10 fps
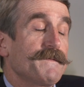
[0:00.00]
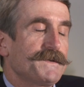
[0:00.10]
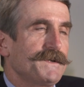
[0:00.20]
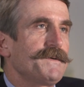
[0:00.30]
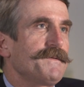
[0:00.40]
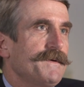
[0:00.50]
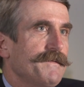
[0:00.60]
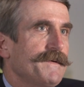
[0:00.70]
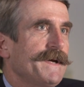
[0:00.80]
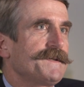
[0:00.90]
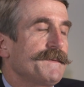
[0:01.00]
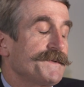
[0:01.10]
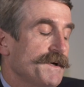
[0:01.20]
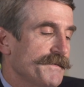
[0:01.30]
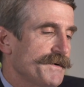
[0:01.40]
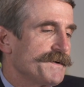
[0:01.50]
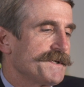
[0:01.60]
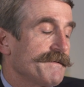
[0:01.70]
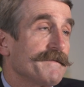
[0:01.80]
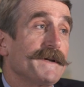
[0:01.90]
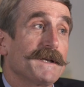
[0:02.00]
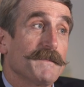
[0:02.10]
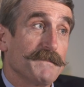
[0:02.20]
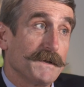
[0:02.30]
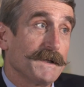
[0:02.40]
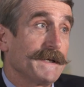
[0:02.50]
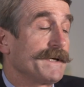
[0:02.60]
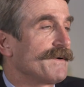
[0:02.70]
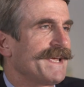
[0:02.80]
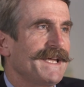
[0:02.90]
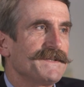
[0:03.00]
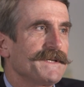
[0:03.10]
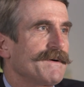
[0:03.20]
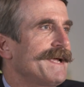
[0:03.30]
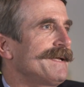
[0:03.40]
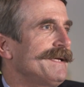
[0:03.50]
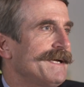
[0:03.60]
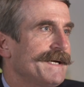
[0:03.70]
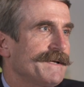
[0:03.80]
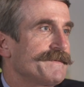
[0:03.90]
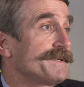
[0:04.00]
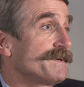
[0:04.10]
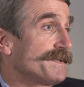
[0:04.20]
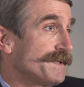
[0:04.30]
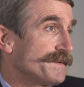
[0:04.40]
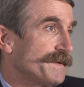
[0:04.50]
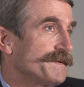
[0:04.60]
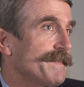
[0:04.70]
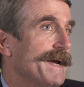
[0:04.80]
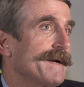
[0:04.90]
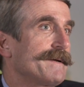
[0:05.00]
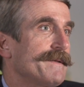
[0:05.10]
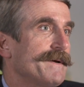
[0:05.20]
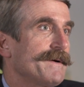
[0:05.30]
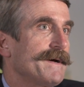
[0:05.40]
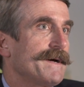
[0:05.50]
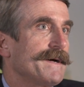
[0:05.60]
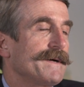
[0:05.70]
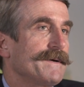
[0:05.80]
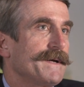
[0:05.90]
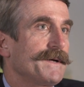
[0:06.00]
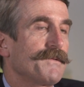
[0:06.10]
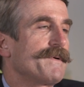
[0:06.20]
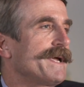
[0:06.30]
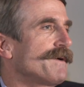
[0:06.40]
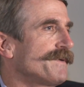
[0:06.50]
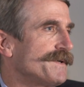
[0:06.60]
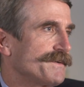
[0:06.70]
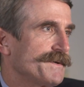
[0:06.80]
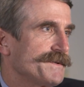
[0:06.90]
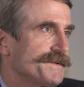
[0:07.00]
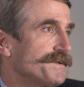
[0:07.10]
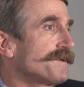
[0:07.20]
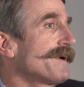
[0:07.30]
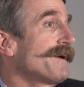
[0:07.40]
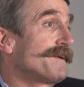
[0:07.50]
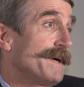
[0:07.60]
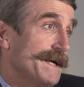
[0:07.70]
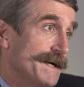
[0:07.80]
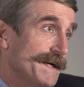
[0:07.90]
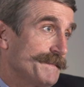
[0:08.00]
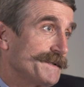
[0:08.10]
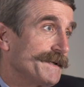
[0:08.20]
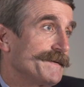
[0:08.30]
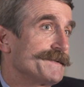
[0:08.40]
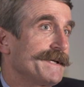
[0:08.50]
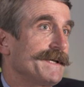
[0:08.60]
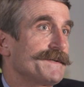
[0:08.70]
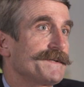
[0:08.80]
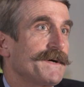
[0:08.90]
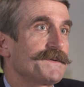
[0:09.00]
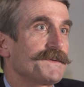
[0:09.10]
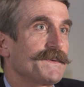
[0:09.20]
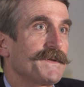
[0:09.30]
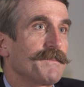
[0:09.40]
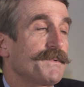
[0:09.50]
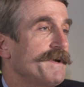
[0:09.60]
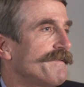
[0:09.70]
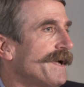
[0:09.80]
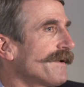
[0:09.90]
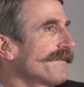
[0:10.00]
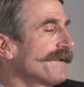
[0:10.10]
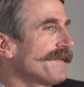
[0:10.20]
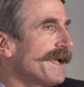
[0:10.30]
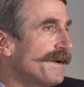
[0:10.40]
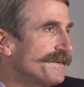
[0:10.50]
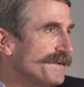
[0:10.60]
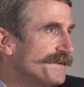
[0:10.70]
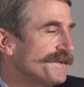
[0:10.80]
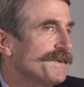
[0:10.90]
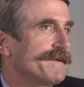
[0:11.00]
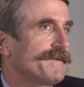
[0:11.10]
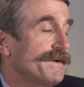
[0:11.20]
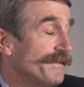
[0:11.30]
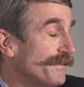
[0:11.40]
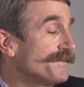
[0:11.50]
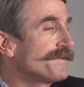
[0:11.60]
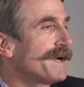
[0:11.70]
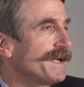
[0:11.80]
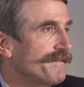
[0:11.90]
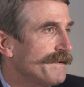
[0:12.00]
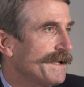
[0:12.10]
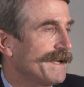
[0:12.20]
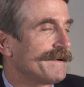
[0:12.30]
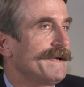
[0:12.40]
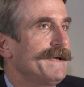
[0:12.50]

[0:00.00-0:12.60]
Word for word: If a student finds himself or herself a victim of bullying or hazing or any kind of serious disrespect, there are an array of resources. They're surrounded by options, and it starts with prefects in the houses who have a certain training for that.